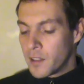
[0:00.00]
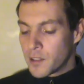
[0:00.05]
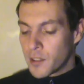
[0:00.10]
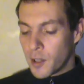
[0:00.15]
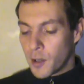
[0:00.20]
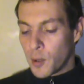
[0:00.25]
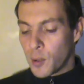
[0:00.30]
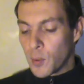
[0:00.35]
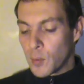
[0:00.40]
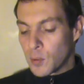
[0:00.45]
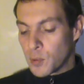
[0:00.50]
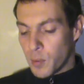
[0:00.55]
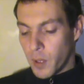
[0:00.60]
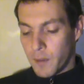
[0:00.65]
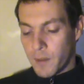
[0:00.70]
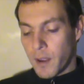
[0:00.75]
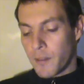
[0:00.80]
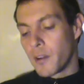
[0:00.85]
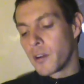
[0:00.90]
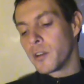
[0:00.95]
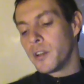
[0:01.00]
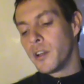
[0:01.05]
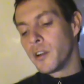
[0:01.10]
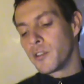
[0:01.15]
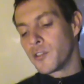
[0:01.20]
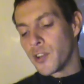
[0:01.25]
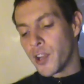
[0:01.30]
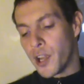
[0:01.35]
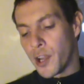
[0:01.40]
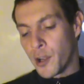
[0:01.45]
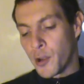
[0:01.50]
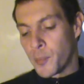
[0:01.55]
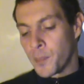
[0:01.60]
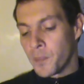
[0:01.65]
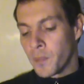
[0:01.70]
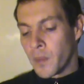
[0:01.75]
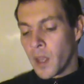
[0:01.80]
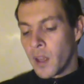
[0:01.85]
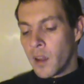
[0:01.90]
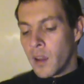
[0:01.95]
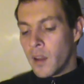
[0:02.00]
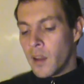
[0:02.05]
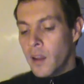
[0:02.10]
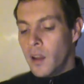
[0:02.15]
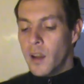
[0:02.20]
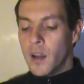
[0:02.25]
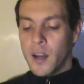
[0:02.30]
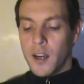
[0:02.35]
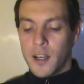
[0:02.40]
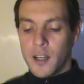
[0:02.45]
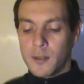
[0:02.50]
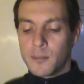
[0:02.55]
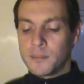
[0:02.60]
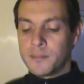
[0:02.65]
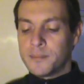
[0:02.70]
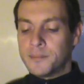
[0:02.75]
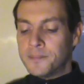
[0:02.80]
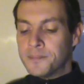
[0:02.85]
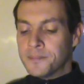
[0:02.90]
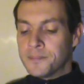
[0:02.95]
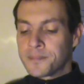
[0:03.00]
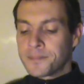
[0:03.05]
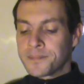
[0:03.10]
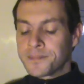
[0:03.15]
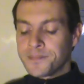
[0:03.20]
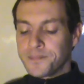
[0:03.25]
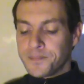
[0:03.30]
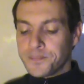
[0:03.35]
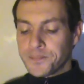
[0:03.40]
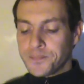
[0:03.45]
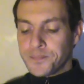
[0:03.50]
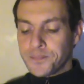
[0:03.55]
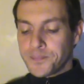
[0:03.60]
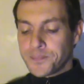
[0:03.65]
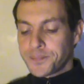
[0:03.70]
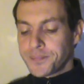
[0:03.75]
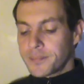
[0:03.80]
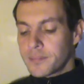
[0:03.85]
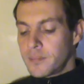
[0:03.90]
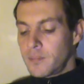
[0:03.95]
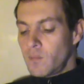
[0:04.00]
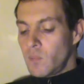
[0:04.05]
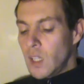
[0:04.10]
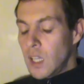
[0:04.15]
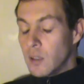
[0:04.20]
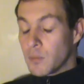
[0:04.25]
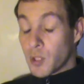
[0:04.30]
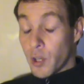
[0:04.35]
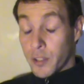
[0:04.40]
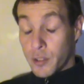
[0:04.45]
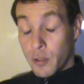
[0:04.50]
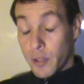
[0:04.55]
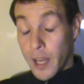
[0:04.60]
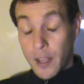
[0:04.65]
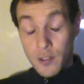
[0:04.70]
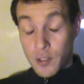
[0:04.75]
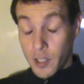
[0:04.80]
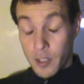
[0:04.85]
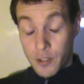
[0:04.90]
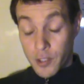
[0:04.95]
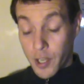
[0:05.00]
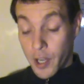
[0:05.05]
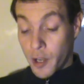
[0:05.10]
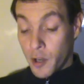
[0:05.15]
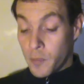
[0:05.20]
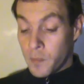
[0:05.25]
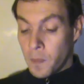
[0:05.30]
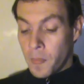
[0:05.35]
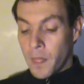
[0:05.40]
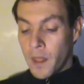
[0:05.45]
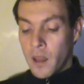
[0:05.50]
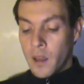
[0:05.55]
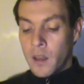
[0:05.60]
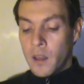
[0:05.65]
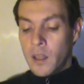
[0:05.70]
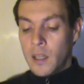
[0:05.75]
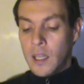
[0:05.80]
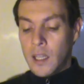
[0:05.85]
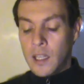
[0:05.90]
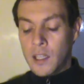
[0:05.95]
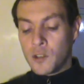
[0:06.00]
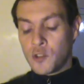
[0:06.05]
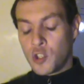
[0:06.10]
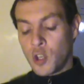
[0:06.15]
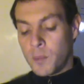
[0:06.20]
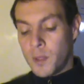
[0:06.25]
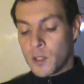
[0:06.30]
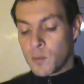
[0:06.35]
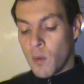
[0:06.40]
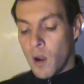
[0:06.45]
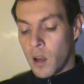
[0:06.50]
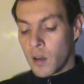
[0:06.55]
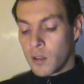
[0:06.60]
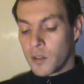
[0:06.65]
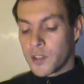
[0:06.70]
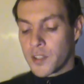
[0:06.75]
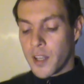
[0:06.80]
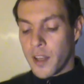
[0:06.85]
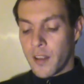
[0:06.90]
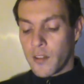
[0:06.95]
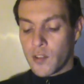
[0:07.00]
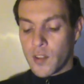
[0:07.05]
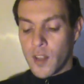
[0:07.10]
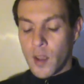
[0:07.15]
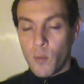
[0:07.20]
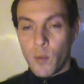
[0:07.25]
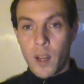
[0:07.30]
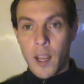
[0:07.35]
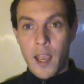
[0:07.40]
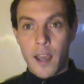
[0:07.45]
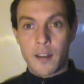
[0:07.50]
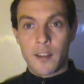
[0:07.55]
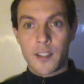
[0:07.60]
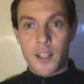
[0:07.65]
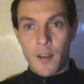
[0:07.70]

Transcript: So 2,500 years ago, um, I'm sorry, 2,000 years ago. Ian Juby's model says that we had